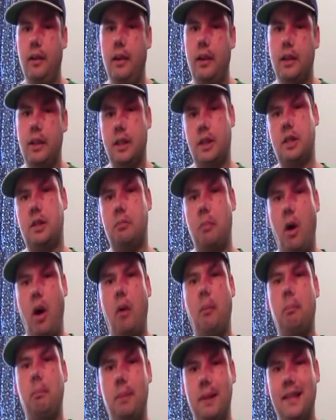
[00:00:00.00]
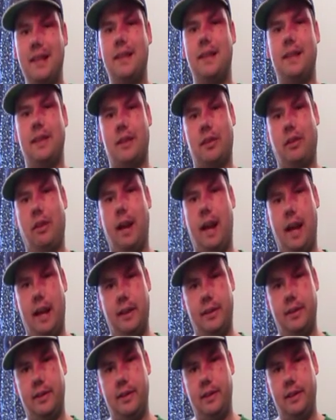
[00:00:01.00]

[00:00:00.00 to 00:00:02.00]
to small business class.